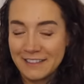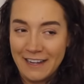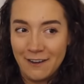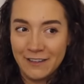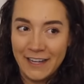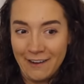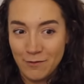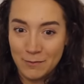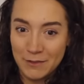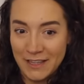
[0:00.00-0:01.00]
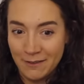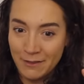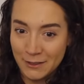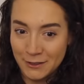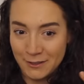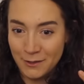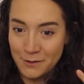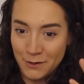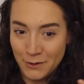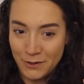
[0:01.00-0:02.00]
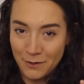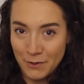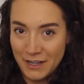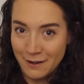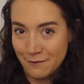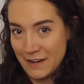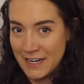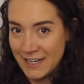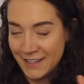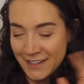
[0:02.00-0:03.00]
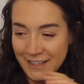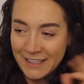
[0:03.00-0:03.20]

and how like everyone would think we were so kooky, weird, funny,